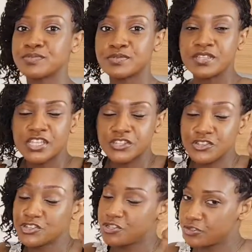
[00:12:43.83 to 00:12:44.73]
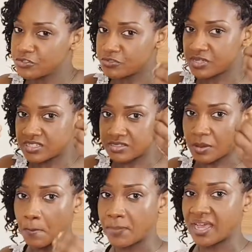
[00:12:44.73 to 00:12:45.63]
It's nutrient
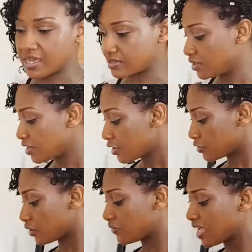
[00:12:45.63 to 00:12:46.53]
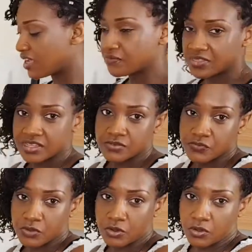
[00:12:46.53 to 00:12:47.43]
packed. So if you have this
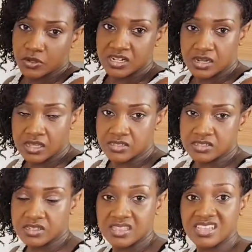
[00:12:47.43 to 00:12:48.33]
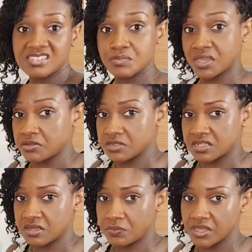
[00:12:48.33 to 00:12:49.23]
for lunch, it doesn't make you
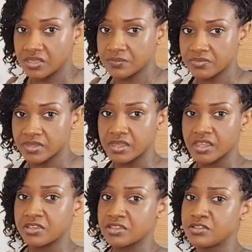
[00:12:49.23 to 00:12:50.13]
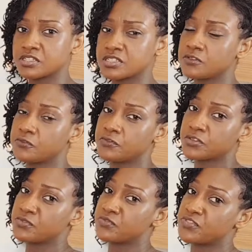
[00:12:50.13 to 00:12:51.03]
sleepy. You still feel
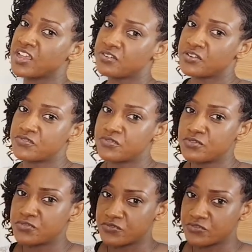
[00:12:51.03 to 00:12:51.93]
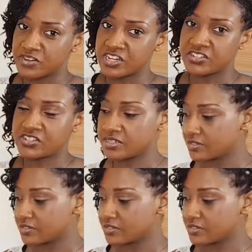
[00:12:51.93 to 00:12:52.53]
very refreshed.